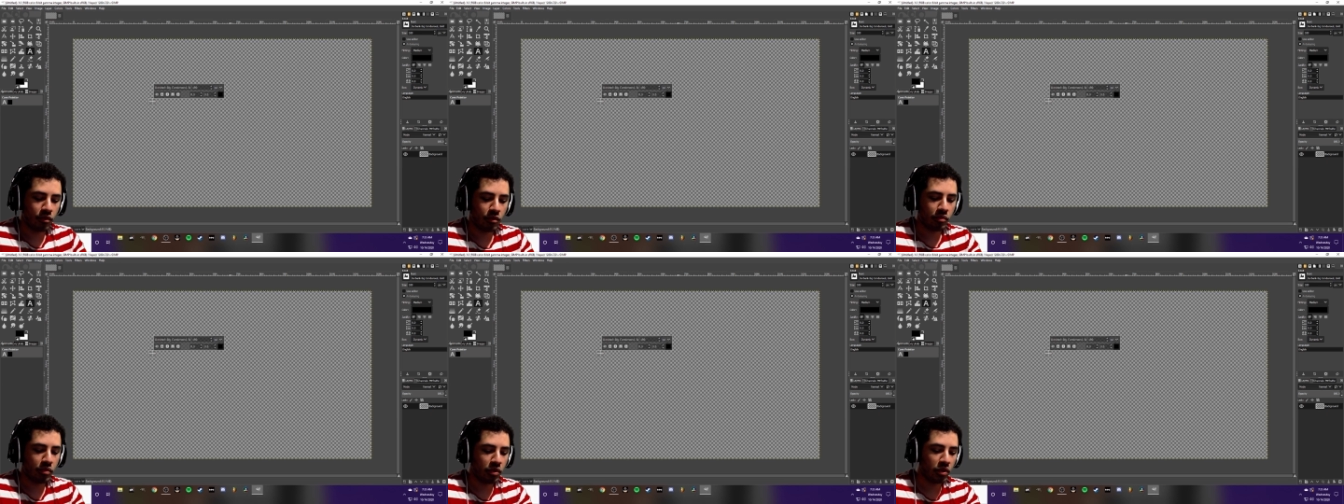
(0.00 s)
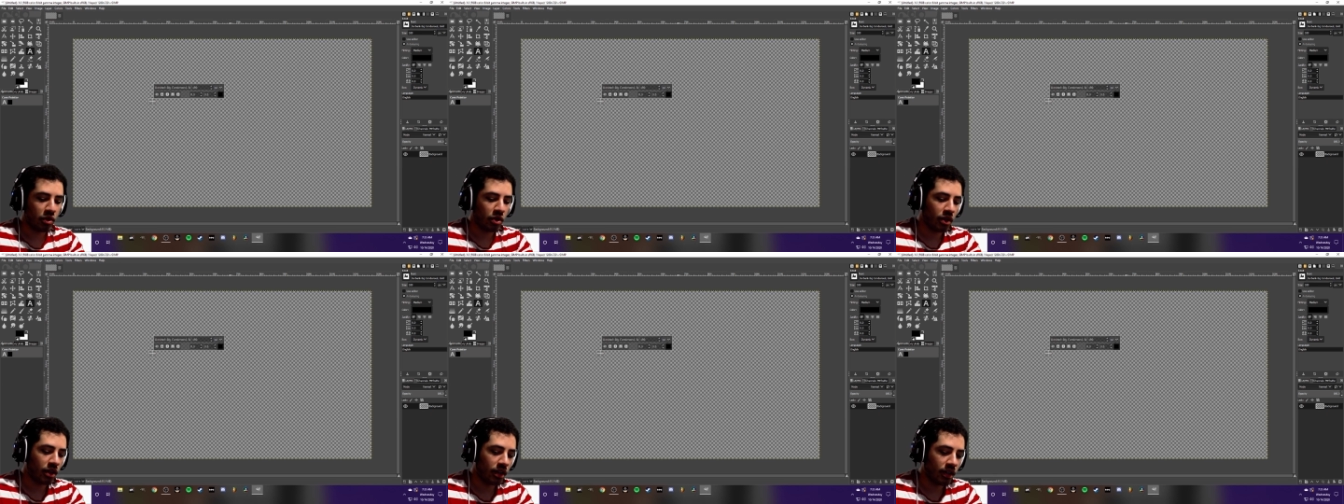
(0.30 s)

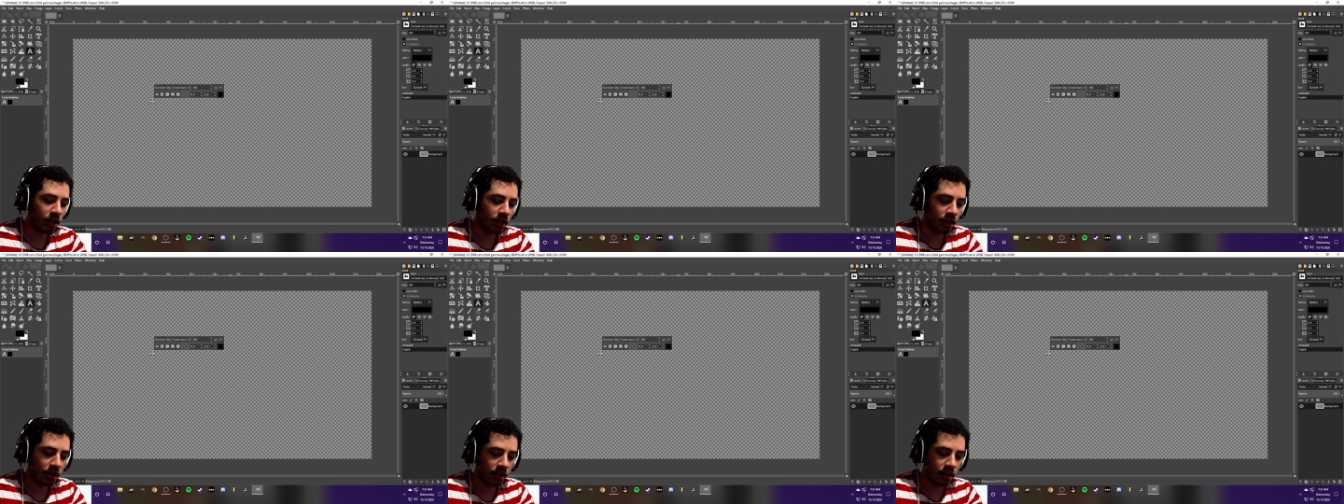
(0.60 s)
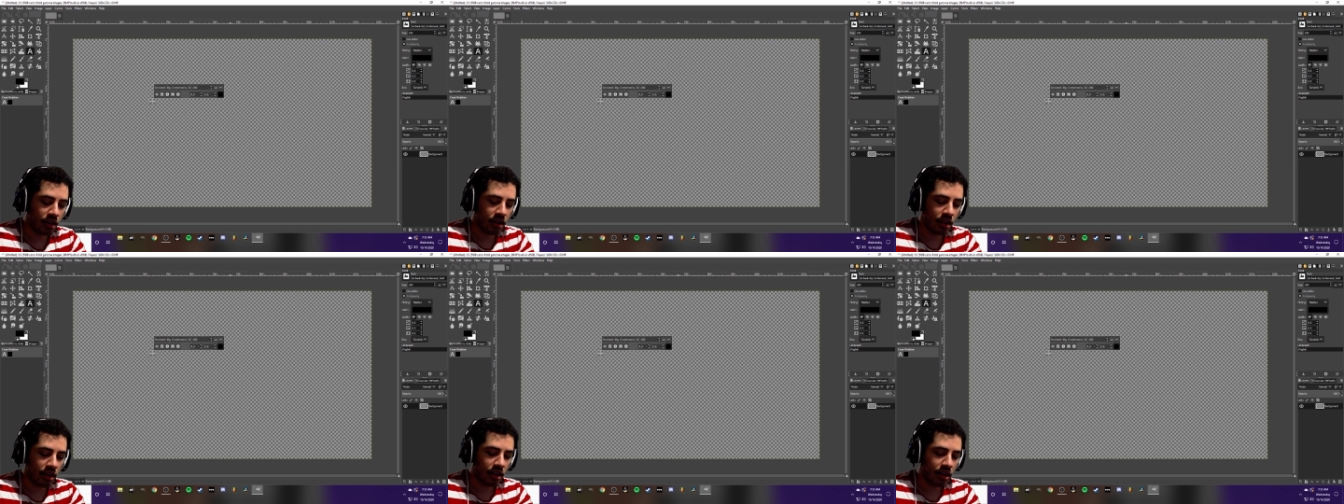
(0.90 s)
We'll
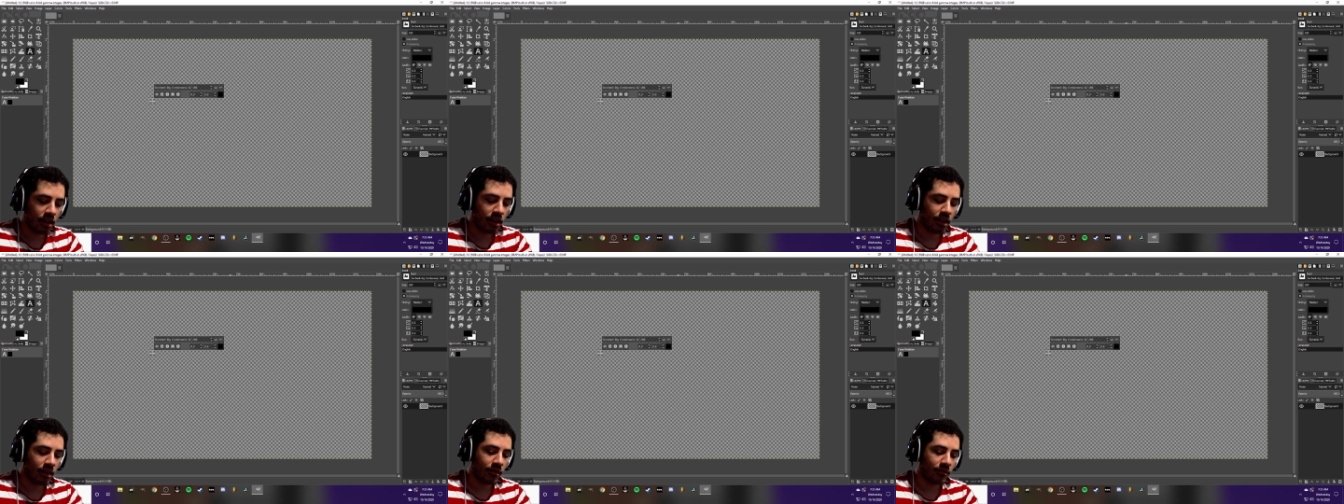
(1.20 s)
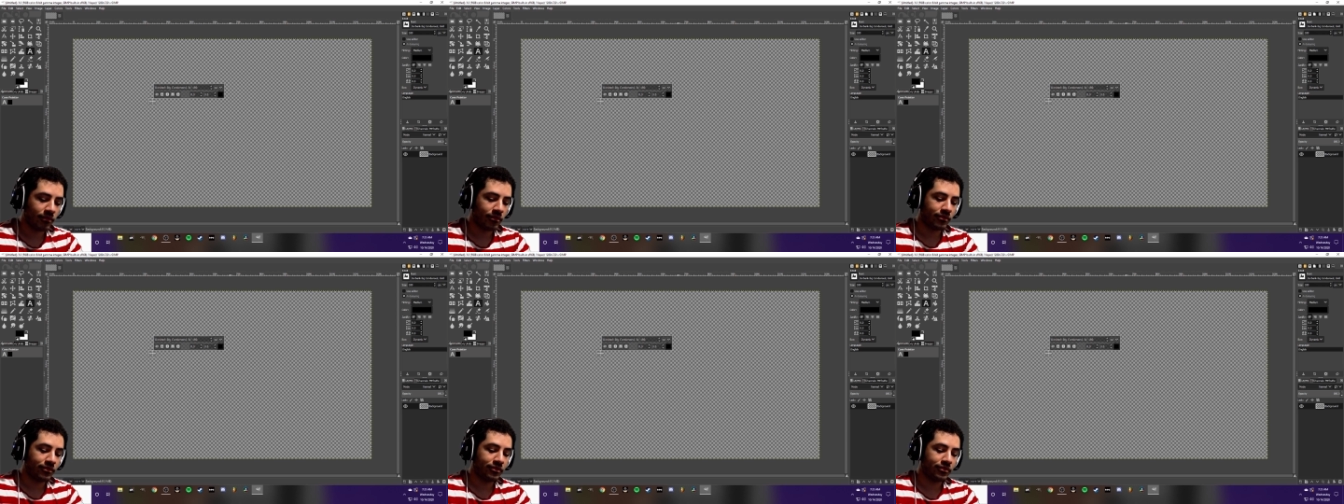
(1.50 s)

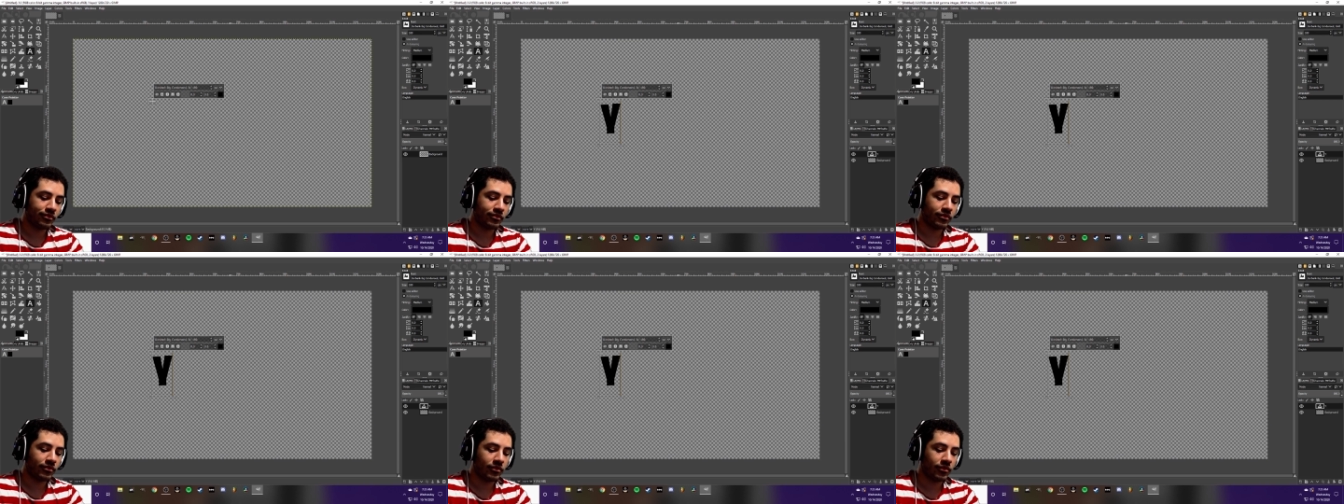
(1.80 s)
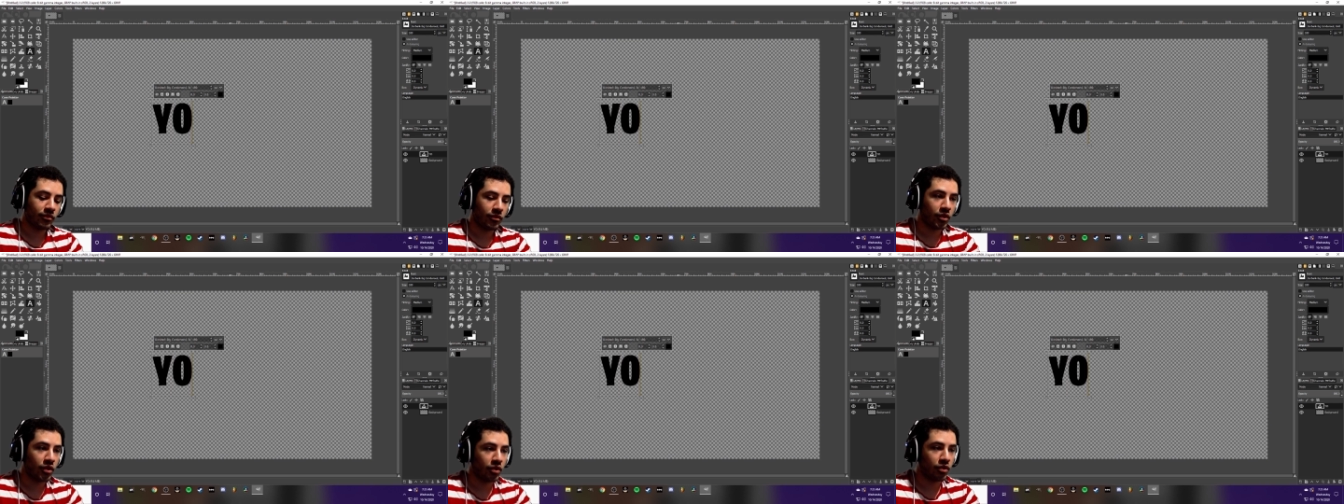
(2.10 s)

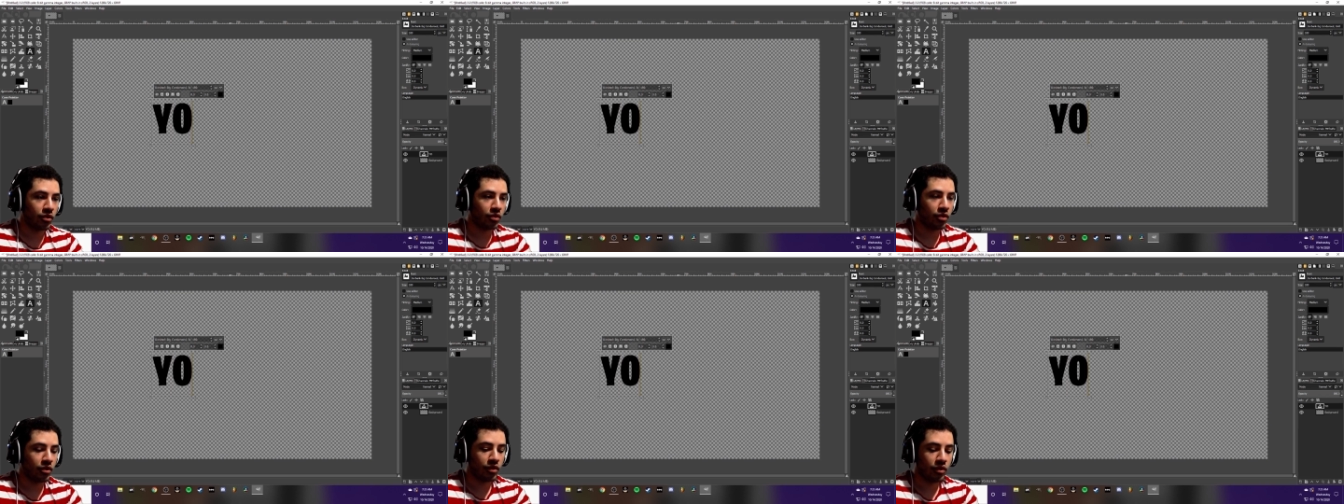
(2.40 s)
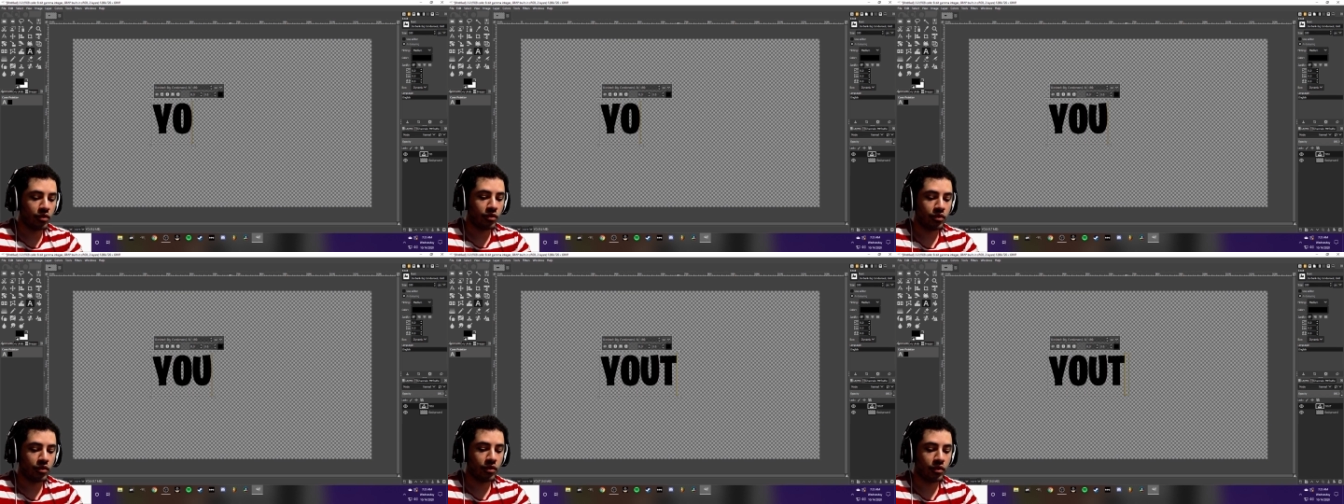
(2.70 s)
do
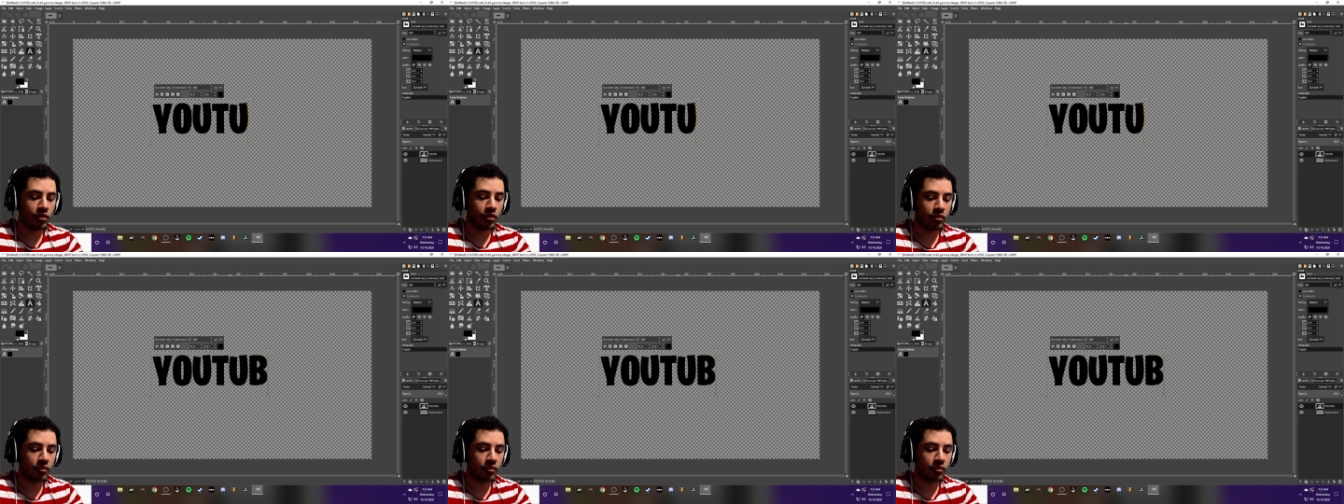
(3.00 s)
YouTube.